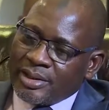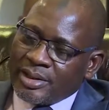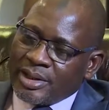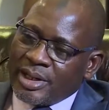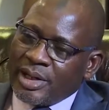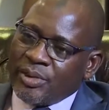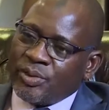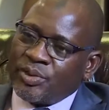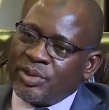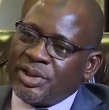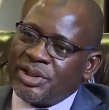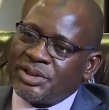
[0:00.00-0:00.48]

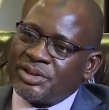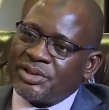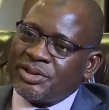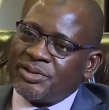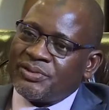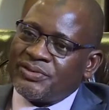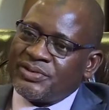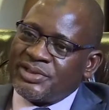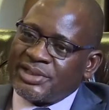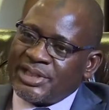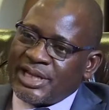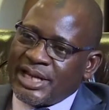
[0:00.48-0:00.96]

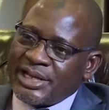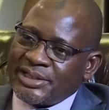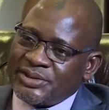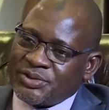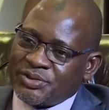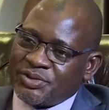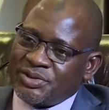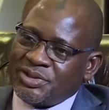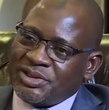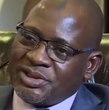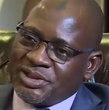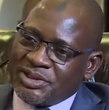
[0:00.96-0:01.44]
calculation of
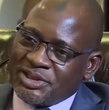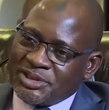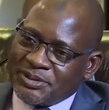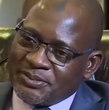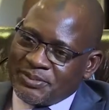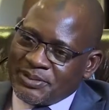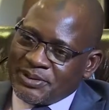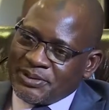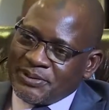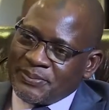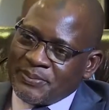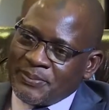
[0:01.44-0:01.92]
tax to
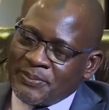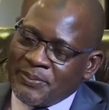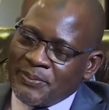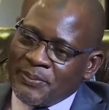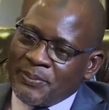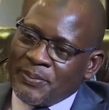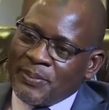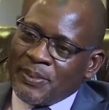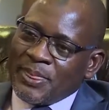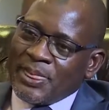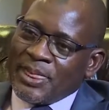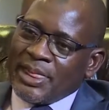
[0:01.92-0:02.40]
GDP,
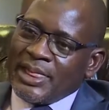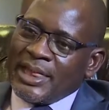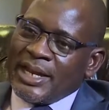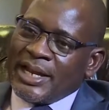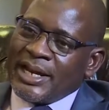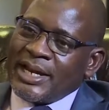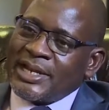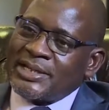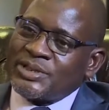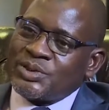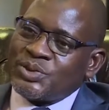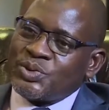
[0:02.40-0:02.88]

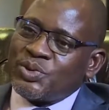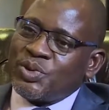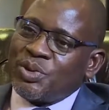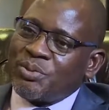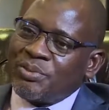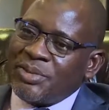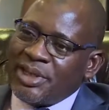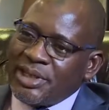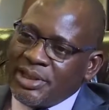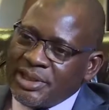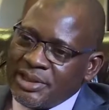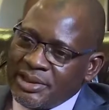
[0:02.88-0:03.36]
there are so
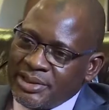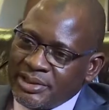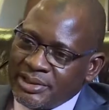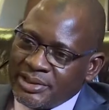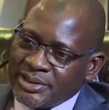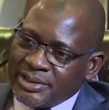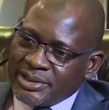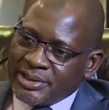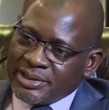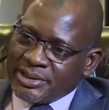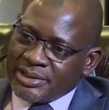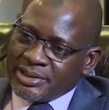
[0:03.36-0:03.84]
many
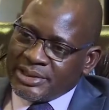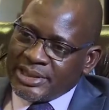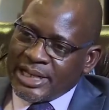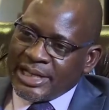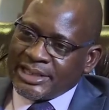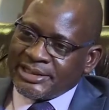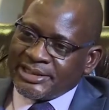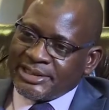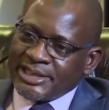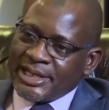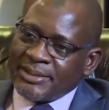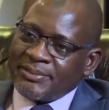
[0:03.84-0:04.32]

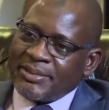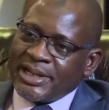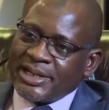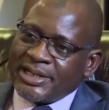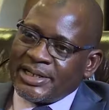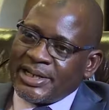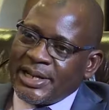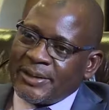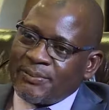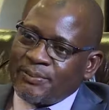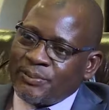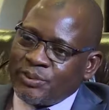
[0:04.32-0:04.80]
tax types that
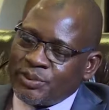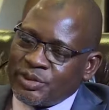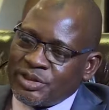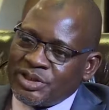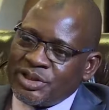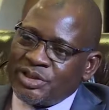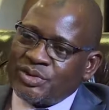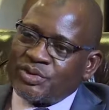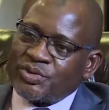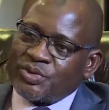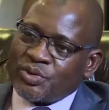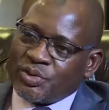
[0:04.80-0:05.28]
are
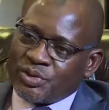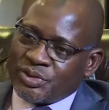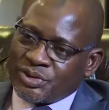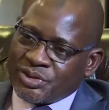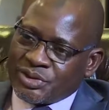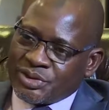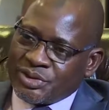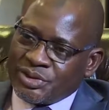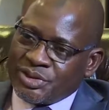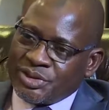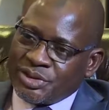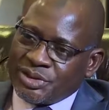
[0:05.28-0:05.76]
put into
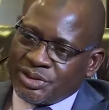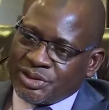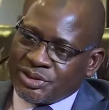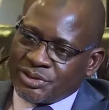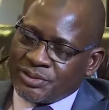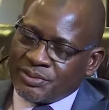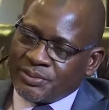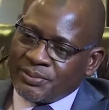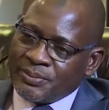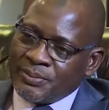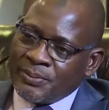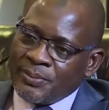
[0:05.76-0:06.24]

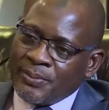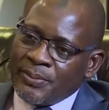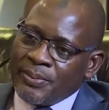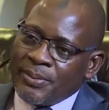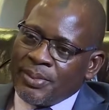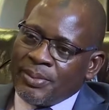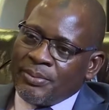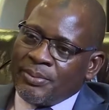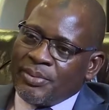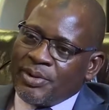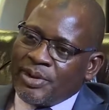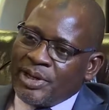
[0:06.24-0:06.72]
consideration.
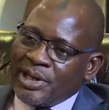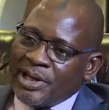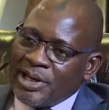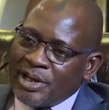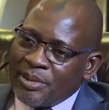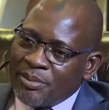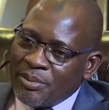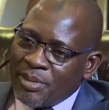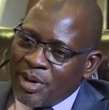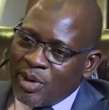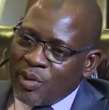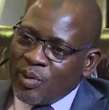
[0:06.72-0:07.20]
But the
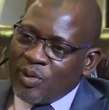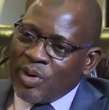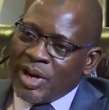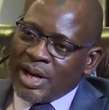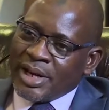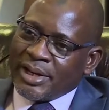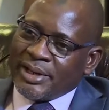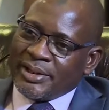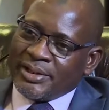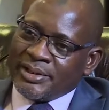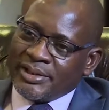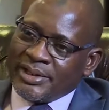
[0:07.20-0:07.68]
number
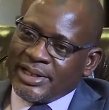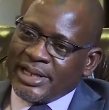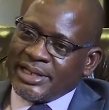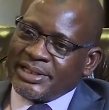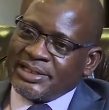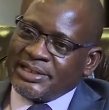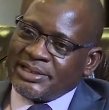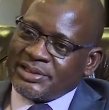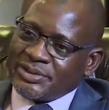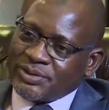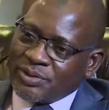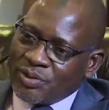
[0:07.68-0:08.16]
one
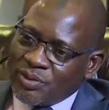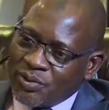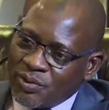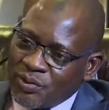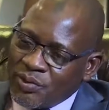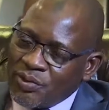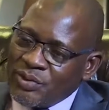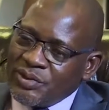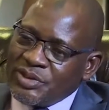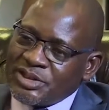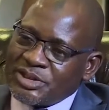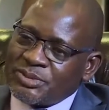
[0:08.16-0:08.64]
that is
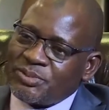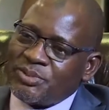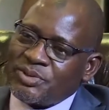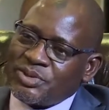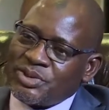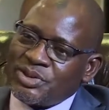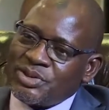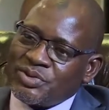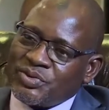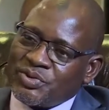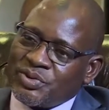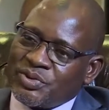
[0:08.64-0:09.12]
always
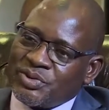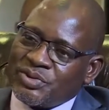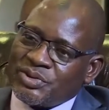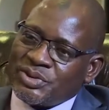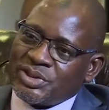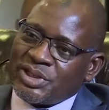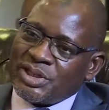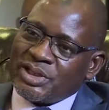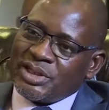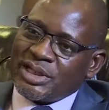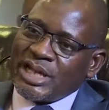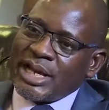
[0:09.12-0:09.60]
put into
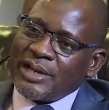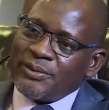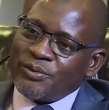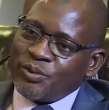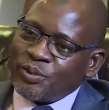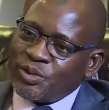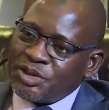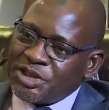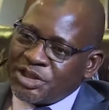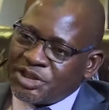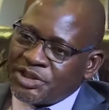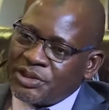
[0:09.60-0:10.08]
consideration
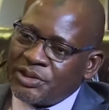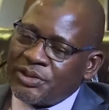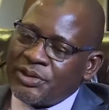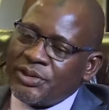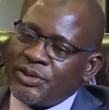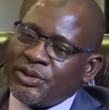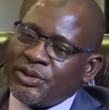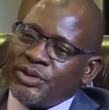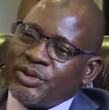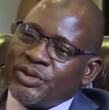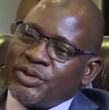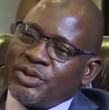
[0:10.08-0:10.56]
and which
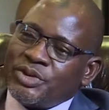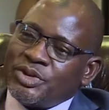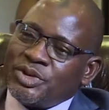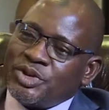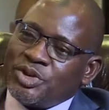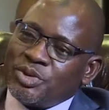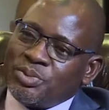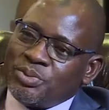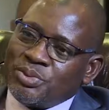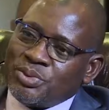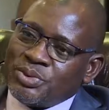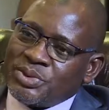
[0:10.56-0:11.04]

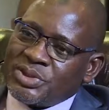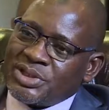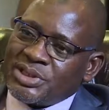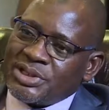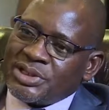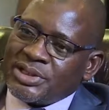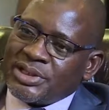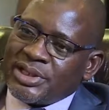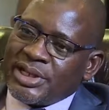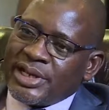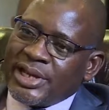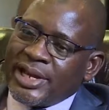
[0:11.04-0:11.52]

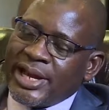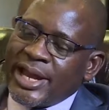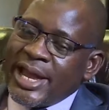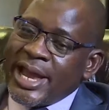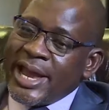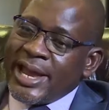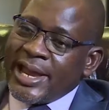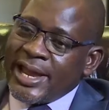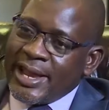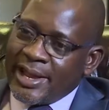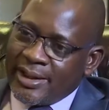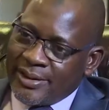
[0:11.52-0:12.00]
contributes
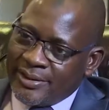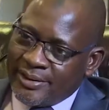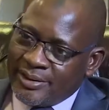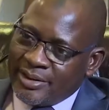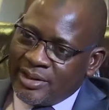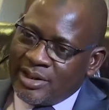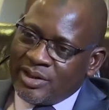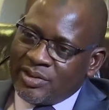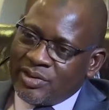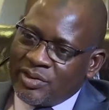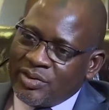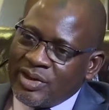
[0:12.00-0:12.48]
higher
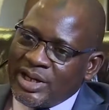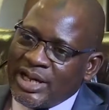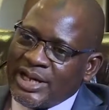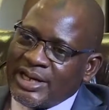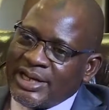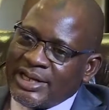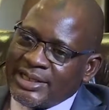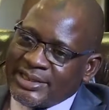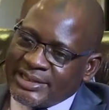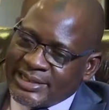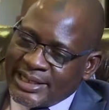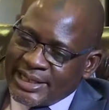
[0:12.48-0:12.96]
than all
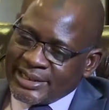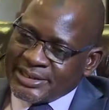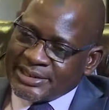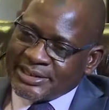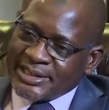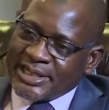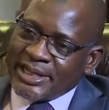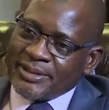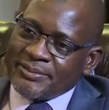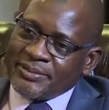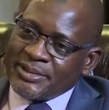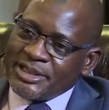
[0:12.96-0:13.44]
other
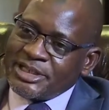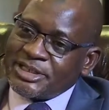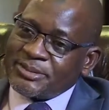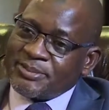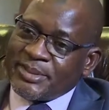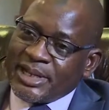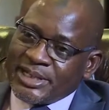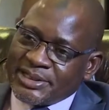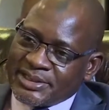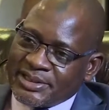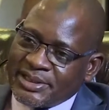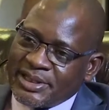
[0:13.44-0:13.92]
tax types is
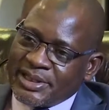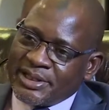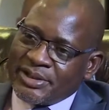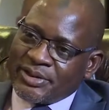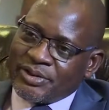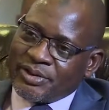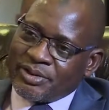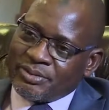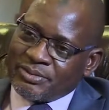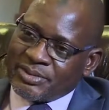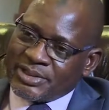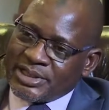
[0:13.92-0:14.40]
personal
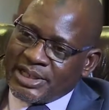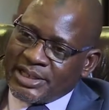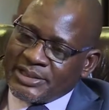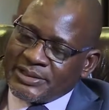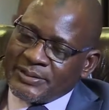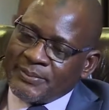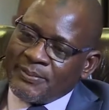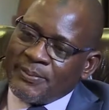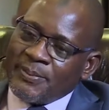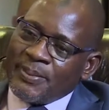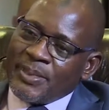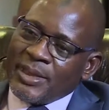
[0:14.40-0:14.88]
income tax.
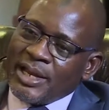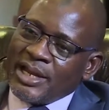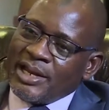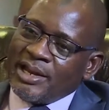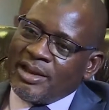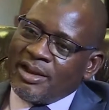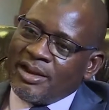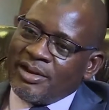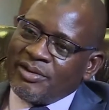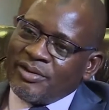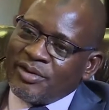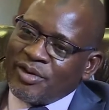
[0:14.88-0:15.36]

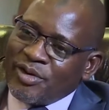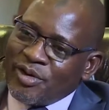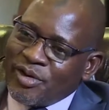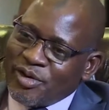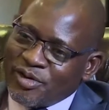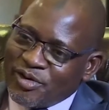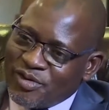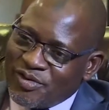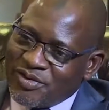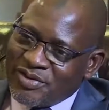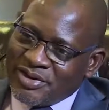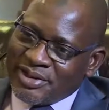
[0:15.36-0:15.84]
In our own
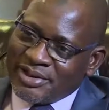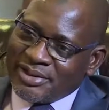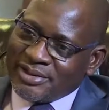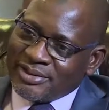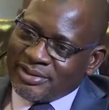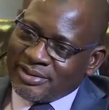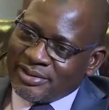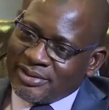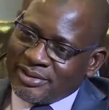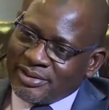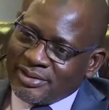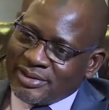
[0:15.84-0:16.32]
country,
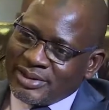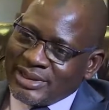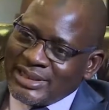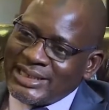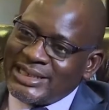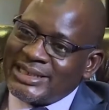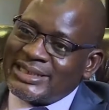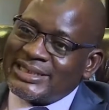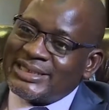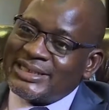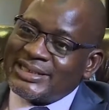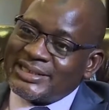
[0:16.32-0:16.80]

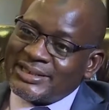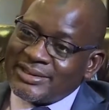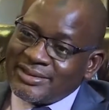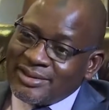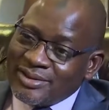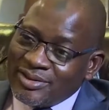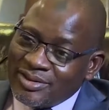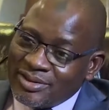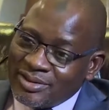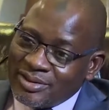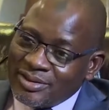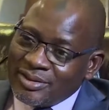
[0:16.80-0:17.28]
it is
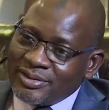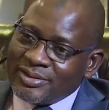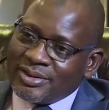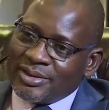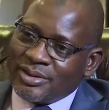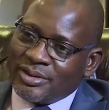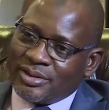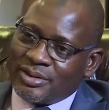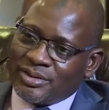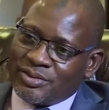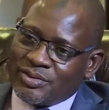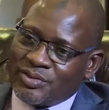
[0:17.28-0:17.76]

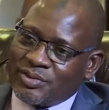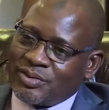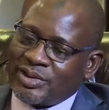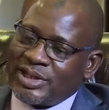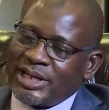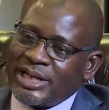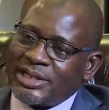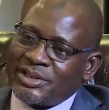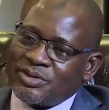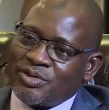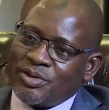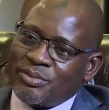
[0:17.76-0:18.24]
nothing to
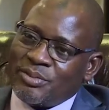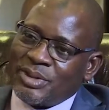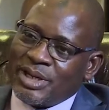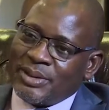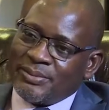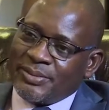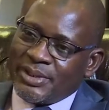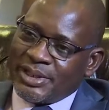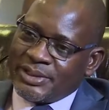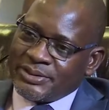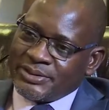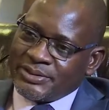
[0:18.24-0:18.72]
write home
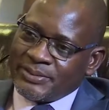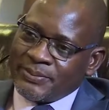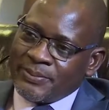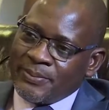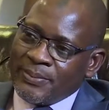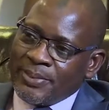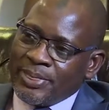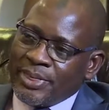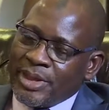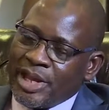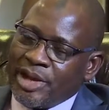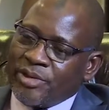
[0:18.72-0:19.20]
about.
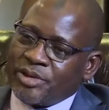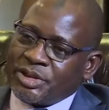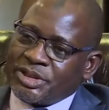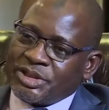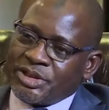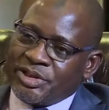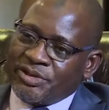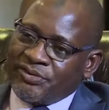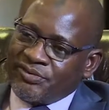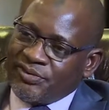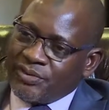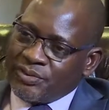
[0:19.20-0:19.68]
I
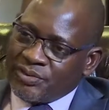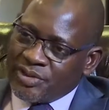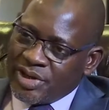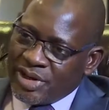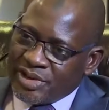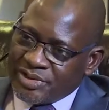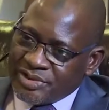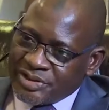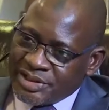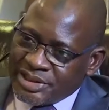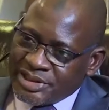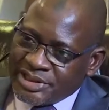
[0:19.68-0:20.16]
was reviewing
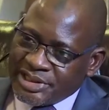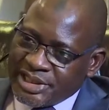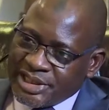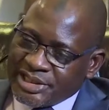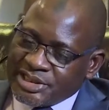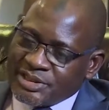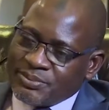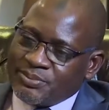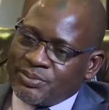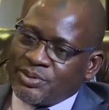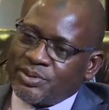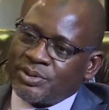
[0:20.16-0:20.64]
our joint
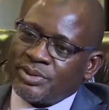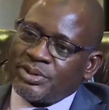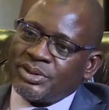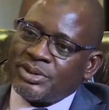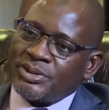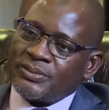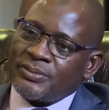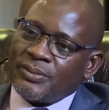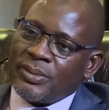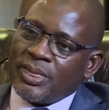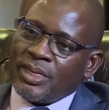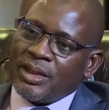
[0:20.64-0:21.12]
tax board
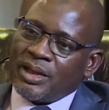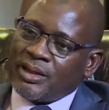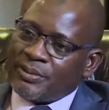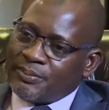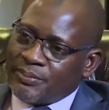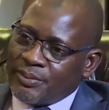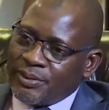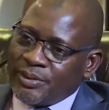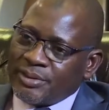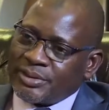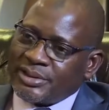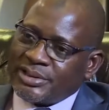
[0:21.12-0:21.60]

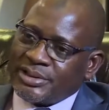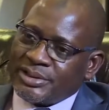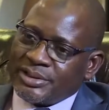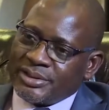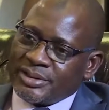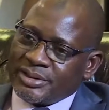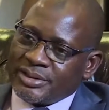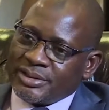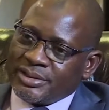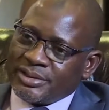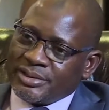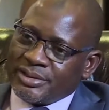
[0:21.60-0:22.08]
report
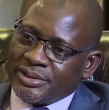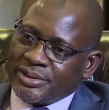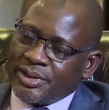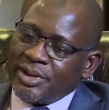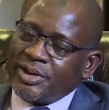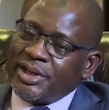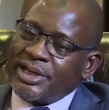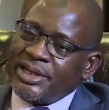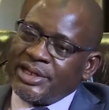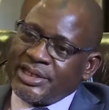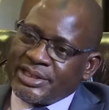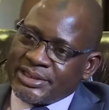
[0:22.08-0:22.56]

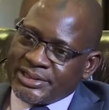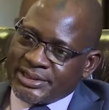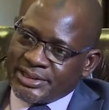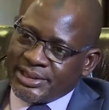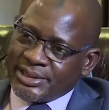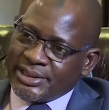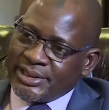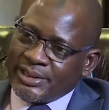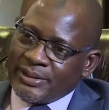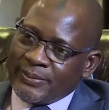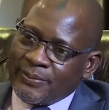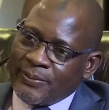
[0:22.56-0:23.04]
only
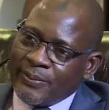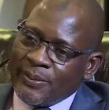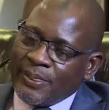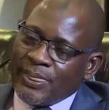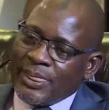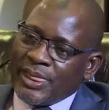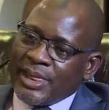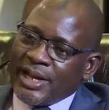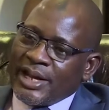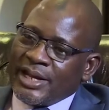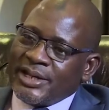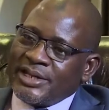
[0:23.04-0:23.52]
yesterday.
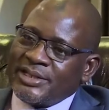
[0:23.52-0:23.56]
I